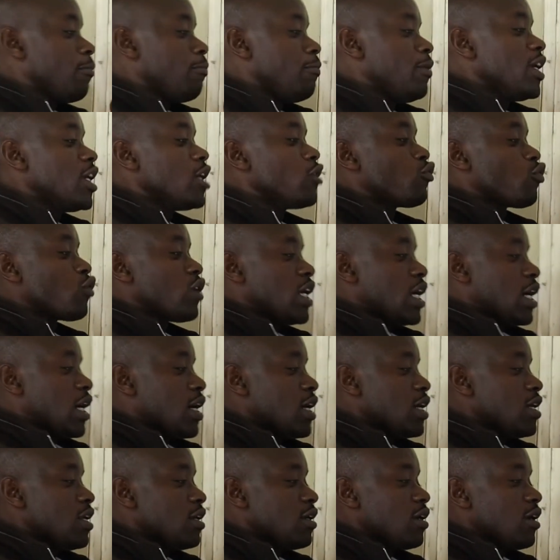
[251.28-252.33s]
being
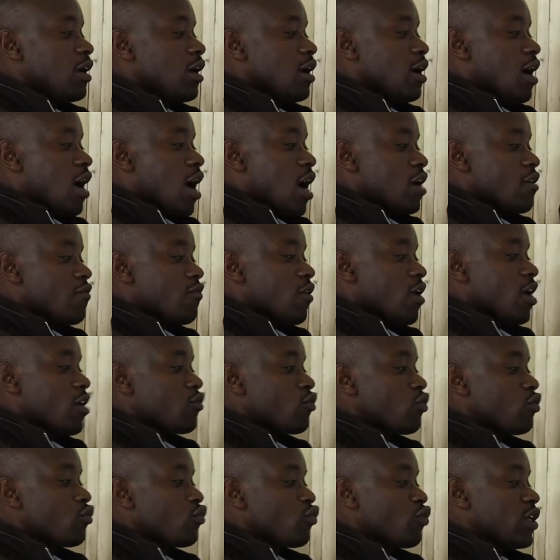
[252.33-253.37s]
triggered. And for us
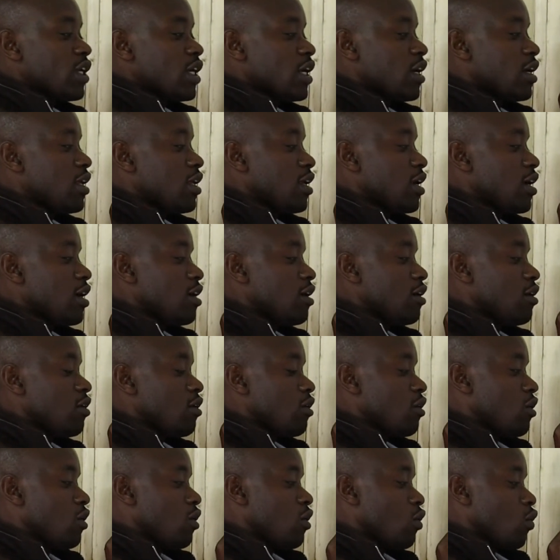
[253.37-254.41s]
to trigger here,
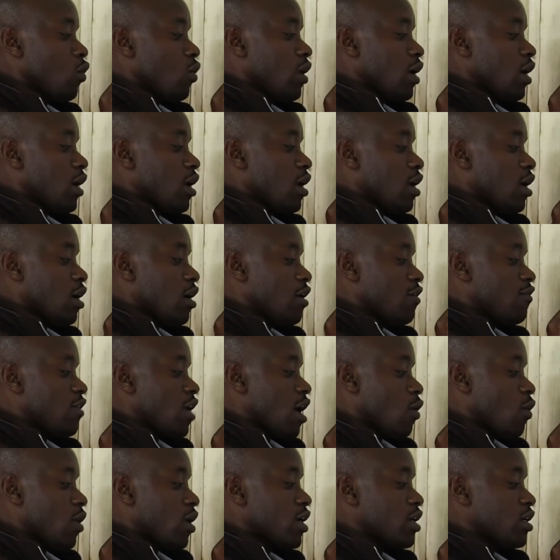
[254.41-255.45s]
we can have
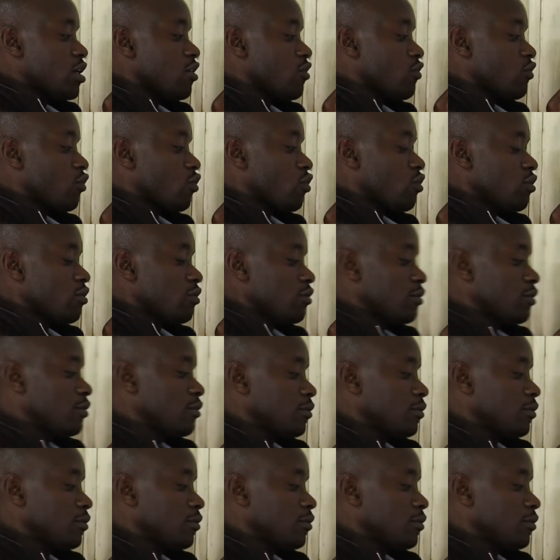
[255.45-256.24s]
our crystal.